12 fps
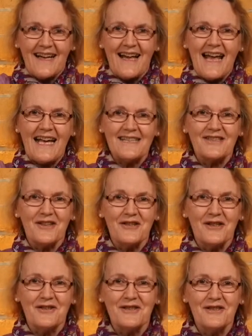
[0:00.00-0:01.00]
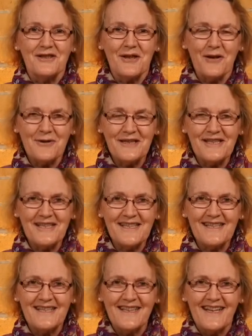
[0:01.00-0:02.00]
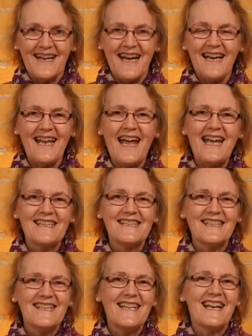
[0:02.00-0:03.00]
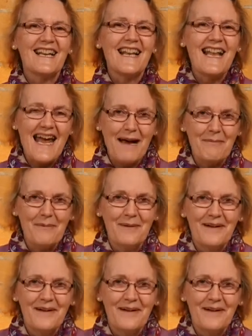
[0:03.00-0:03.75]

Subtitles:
hands on your shoulders, and hands in your lap.